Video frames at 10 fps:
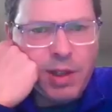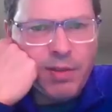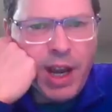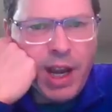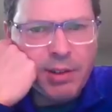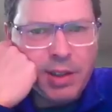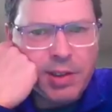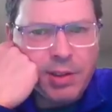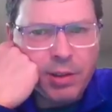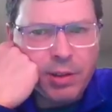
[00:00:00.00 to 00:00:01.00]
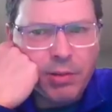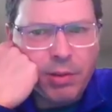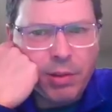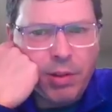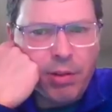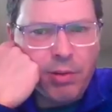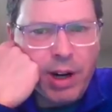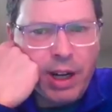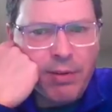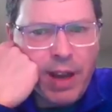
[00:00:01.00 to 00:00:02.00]
using violence or
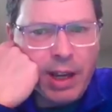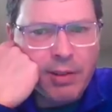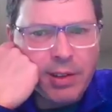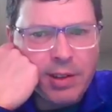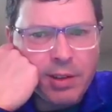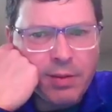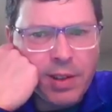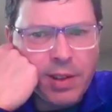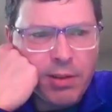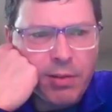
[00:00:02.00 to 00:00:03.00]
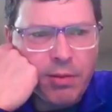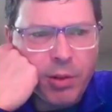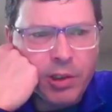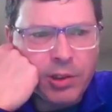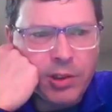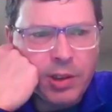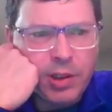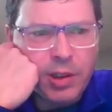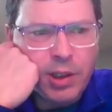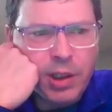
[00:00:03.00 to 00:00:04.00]
threatening violence or physical force
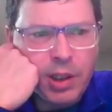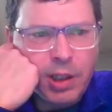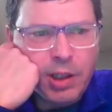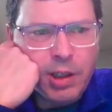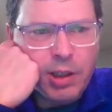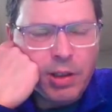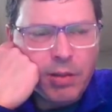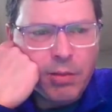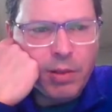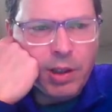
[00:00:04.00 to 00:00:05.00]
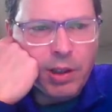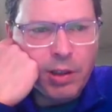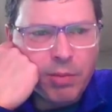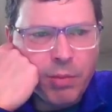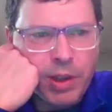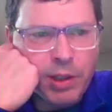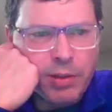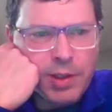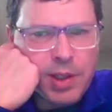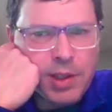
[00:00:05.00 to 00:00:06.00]
when
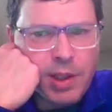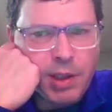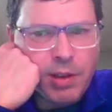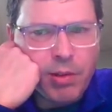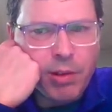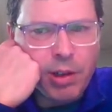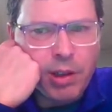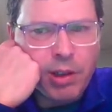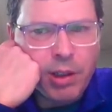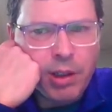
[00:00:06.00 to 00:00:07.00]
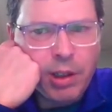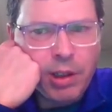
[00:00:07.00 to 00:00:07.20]
they're resisting the order.